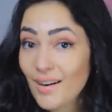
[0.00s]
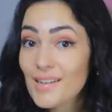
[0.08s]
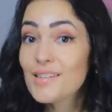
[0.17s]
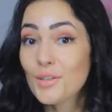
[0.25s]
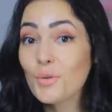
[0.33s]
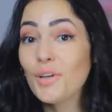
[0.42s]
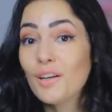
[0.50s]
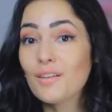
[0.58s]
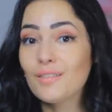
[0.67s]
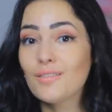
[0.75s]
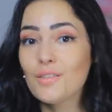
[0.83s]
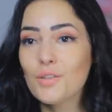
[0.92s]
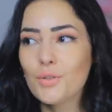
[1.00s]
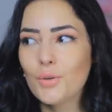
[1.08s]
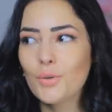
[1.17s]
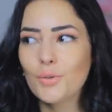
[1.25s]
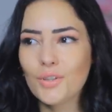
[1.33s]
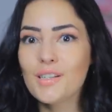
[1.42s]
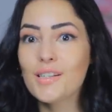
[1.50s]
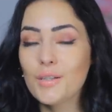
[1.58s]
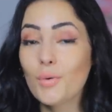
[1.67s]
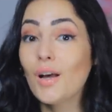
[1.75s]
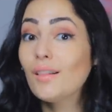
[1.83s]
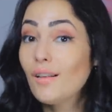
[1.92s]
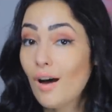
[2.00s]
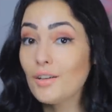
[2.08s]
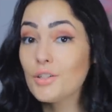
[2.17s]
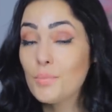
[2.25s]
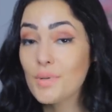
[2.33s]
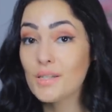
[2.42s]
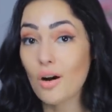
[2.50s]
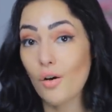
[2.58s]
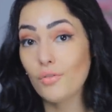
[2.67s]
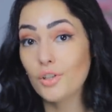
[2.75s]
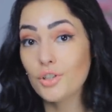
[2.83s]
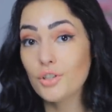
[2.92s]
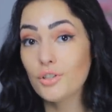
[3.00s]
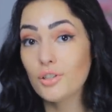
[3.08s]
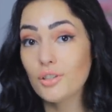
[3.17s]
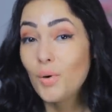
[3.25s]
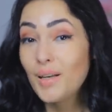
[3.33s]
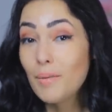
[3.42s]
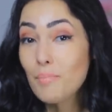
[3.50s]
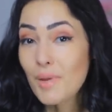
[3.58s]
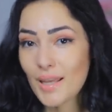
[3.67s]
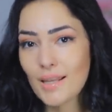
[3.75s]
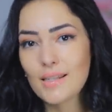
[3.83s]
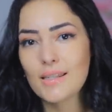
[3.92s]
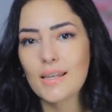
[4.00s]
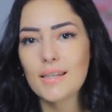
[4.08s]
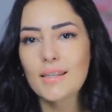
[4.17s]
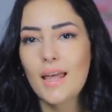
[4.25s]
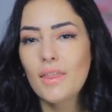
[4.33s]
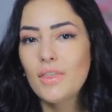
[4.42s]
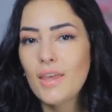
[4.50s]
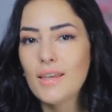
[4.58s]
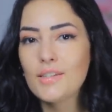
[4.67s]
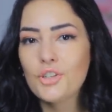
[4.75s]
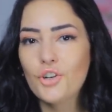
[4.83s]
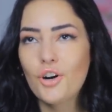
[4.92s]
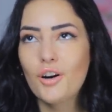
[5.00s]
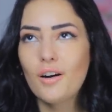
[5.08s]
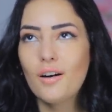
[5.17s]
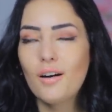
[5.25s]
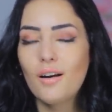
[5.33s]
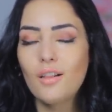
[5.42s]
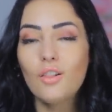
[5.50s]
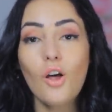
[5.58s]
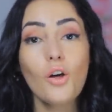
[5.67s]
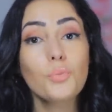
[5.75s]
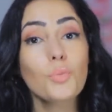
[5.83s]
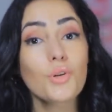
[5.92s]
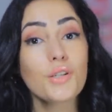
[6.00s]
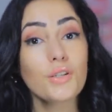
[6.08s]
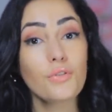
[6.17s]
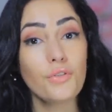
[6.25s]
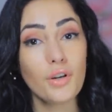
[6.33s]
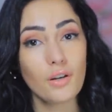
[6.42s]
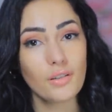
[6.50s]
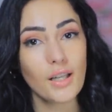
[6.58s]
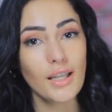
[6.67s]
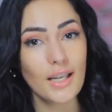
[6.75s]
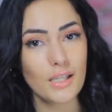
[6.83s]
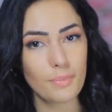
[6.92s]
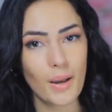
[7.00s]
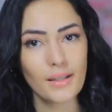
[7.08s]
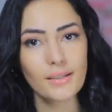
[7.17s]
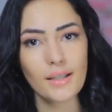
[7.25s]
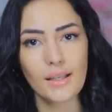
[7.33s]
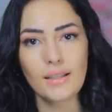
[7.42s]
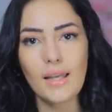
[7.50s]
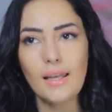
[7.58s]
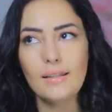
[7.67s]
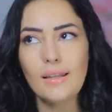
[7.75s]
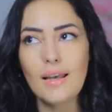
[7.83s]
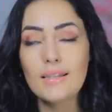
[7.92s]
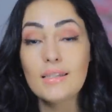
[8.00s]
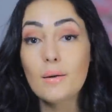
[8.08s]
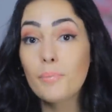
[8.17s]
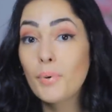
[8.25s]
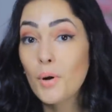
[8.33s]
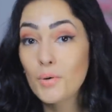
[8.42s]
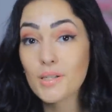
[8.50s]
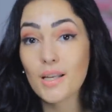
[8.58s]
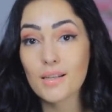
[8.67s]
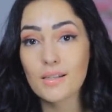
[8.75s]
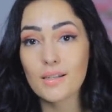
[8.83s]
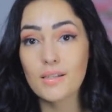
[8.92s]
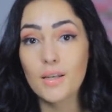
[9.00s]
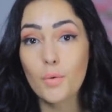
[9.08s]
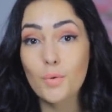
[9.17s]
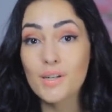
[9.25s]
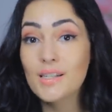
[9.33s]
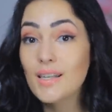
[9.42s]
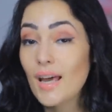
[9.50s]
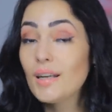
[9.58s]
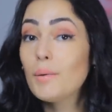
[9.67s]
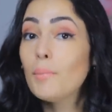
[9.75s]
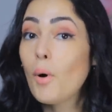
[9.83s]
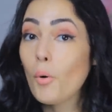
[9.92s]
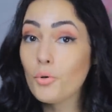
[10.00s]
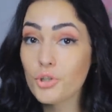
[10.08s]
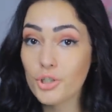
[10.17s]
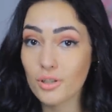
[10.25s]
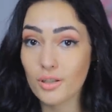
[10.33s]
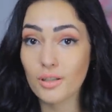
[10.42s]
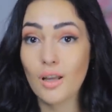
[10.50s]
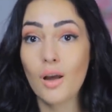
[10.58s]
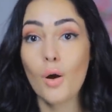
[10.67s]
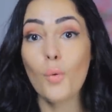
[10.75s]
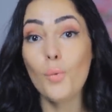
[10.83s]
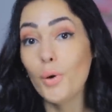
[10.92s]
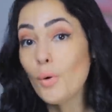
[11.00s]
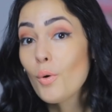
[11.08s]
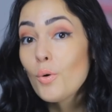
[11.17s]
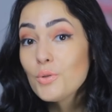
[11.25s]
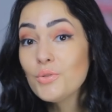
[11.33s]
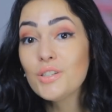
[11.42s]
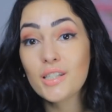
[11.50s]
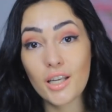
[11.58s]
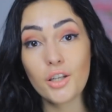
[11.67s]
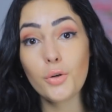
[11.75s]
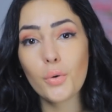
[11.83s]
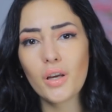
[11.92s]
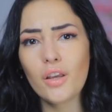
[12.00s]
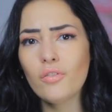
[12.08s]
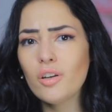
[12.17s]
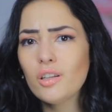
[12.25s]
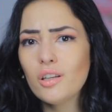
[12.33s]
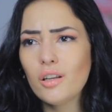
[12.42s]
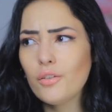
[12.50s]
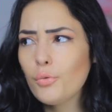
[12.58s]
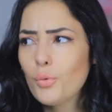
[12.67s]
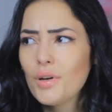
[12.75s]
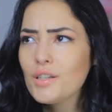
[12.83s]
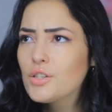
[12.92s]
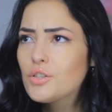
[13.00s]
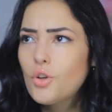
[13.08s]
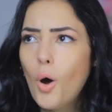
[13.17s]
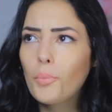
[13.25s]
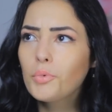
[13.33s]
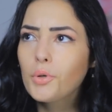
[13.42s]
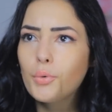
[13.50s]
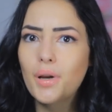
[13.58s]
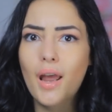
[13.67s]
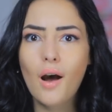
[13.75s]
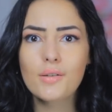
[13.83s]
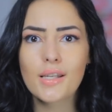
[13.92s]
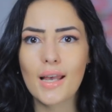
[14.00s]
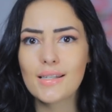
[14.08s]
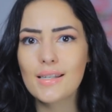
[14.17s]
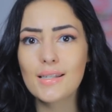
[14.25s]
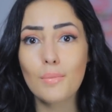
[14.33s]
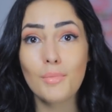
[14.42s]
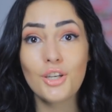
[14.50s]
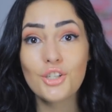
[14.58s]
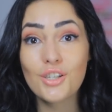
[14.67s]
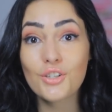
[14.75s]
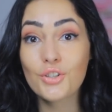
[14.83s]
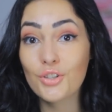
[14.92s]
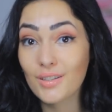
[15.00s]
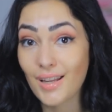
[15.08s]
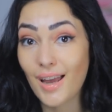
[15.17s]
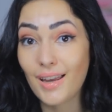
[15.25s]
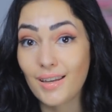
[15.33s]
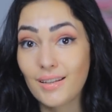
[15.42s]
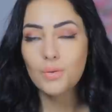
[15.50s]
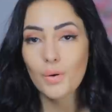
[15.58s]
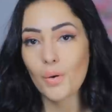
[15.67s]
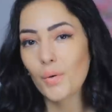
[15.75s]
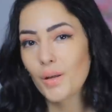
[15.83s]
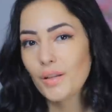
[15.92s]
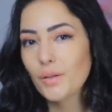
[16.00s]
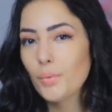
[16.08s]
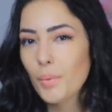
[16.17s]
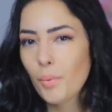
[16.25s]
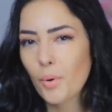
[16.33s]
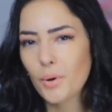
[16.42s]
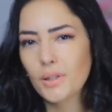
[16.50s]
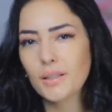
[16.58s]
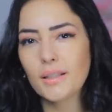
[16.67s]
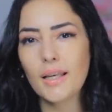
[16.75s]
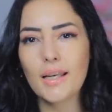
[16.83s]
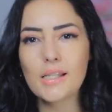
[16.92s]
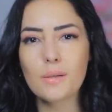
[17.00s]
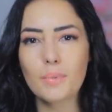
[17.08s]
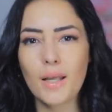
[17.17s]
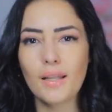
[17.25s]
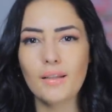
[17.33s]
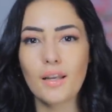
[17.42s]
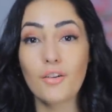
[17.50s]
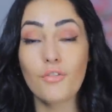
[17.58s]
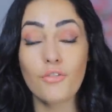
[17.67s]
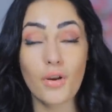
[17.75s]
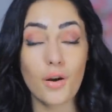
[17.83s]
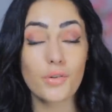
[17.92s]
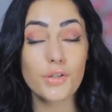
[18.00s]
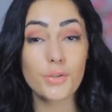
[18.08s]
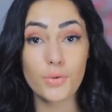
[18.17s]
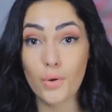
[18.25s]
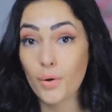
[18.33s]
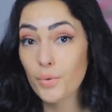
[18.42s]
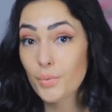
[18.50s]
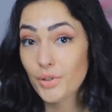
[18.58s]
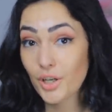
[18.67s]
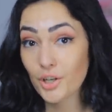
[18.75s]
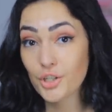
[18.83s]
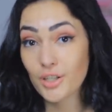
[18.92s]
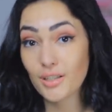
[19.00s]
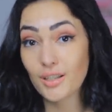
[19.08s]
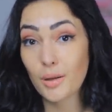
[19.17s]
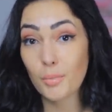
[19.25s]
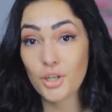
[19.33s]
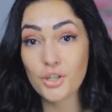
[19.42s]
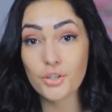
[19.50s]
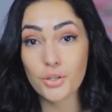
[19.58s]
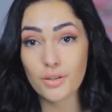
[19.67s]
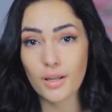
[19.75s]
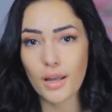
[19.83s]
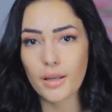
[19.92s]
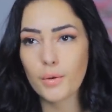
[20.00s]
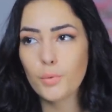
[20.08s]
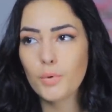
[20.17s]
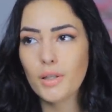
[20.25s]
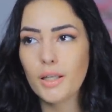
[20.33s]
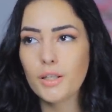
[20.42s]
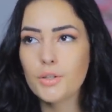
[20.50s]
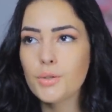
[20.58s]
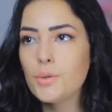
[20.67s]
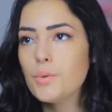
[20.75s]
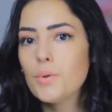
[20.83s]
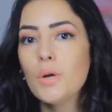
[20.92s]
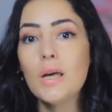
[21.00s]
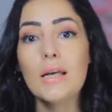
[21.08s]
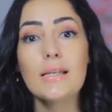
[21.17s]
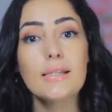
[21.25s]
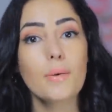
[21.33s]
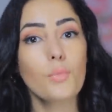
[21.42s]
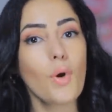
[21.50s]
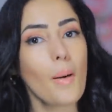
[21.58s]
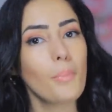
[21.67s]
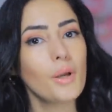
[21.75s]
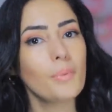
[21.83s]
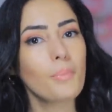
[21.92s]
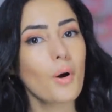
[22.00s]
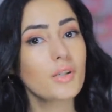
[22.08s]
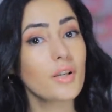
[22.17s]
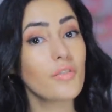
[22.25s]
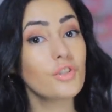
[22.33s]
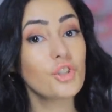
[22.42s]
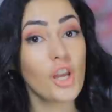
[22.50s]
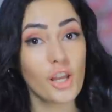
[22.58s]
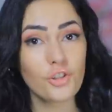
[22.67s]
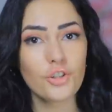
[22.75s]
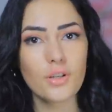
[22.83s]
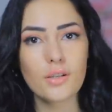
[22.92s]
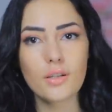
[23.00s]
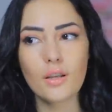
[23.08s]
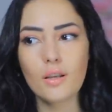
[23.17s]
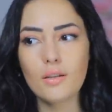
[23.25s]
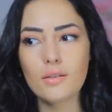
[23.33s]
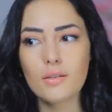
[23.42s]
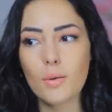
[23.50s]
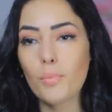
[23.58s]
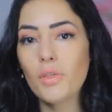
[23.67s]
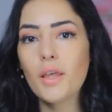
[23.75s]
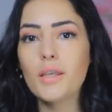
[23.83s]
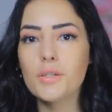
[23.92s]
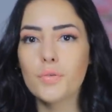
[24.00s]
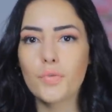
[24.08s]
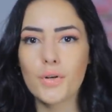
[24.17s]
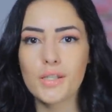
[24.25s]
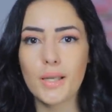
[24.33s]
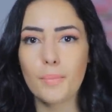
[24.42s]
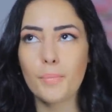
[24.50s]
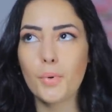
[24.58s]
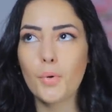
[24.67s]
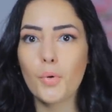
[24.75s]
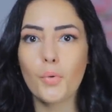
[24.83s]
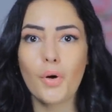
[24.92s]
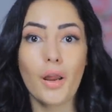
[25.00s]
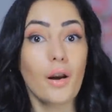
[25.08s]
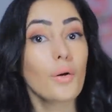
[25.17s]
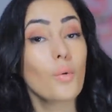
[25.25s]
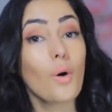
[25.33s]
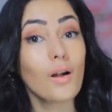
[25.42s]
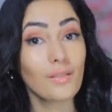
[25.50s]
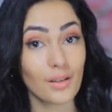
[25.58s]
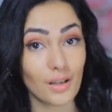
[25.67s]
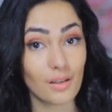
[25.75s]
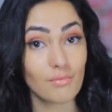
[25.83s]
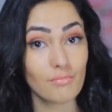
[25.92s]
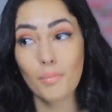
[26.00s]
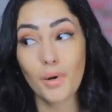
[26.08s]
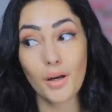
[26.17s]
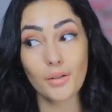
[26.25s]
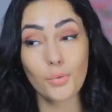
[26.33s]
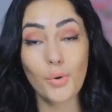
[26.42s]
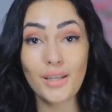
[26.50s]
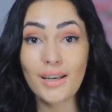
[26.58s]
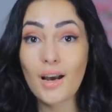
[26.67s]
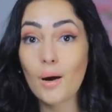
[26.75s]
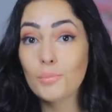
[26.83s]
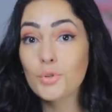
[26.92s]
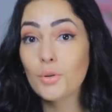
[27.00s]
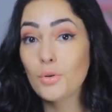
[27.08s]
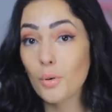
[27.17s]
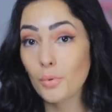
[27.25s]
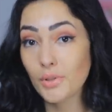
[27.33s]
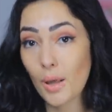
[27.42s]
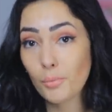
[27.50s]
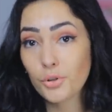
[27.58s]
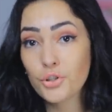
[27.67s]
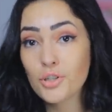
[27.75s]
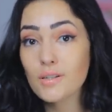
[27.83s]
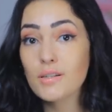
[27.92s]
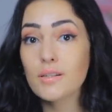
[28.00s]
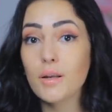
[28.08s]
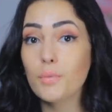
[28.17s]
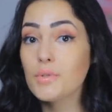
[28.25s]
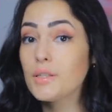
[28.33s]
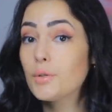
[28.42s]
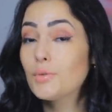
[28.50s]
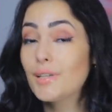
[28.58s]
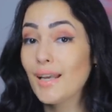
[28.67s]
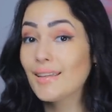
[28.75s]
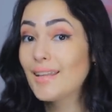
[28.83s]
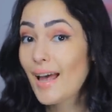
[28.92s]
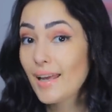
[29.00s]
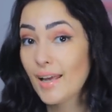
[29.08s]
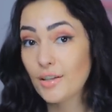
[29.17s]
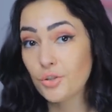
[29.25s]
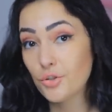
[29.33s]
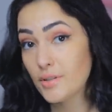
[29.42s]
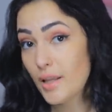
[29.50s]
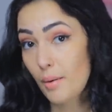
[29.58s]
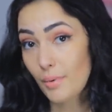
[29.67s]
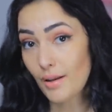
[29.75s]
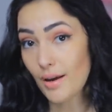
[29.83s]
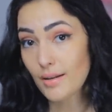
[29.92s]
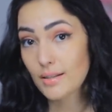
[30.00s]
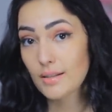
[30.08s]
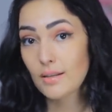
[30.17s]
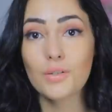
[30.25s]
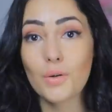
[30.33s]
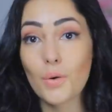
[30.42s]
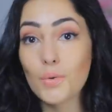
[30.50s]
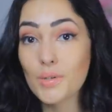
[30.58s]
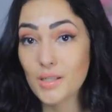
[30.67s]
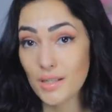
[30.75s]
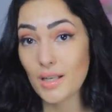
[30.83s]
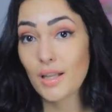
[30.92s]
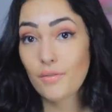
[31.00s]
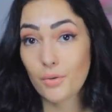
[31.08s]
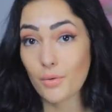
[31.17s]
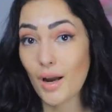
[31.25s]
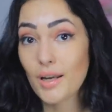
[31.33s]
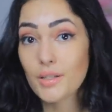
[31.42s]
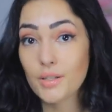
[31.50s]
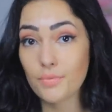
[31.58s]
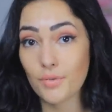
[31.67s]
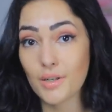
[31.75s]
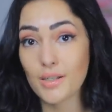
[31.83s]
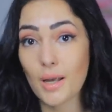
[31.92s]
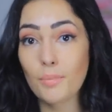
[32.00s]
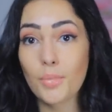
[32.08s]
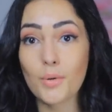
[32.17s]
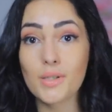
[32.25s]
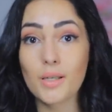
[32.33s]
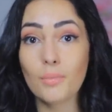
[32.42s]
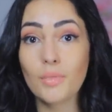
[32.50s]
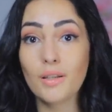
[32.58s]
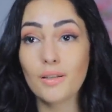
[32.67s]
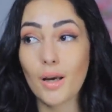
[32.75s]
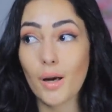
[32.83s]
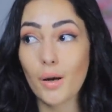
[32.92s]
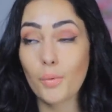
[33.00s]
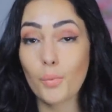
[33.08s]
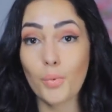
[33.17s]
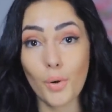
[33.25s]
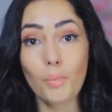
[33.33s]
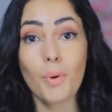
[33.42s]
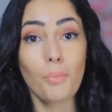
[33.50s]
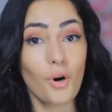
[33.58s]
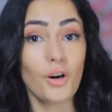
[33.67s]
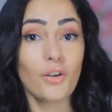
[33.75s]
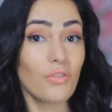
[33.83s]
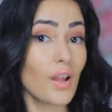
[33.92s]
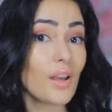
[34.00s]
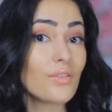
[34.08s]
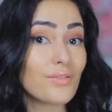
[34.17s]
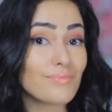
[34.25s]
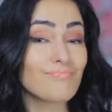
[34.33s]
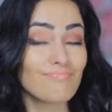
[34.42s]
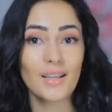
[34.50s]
are still here. So there's still a lot to be salvaged. What it means is that things are a lot more severe than expected and that some processes that were set in motion will continue even if we stopped greenhouse gases emissions today. So in the report, they explained that a very strong reduction in emissions today will lead to some rapid positive changes in some things, for example, air quality. But when it comes to global temperatures, they will still take decades to stabilize. So sea level rise, for example, is something that will be part of life.